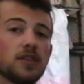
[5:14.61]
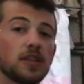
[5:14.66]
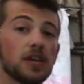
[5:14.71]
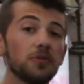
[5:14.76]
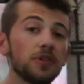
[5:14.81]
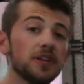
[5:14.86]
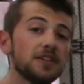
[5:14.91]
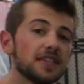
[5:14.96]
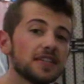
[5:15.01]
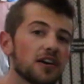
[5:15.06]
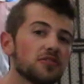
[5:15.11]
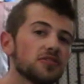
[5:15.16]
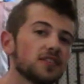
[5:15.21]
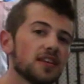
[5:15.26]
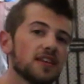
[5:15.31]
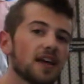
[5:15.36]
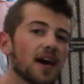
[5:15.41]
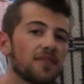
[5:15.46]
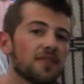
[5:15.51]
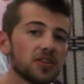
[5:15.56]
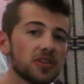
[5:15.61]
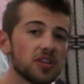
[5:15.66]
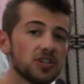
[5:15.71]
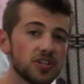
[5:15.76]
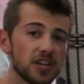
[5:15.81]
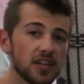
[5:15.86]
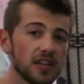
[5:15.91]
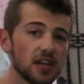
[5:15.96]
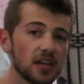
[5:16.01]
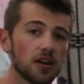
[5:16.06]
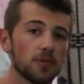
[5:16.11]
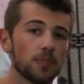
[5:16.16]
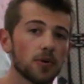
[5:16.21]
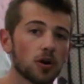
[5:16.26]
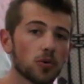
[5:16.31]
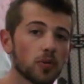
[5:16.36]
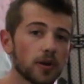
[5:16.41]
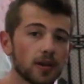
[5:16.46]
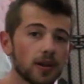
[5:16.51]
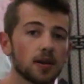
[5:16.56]
The only downside to having the JDL
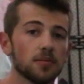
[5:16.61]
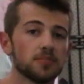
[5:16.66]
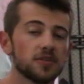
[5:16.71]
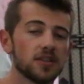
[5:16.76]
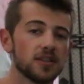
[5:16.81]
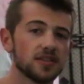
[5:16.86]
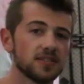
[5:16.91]
bar when it comes to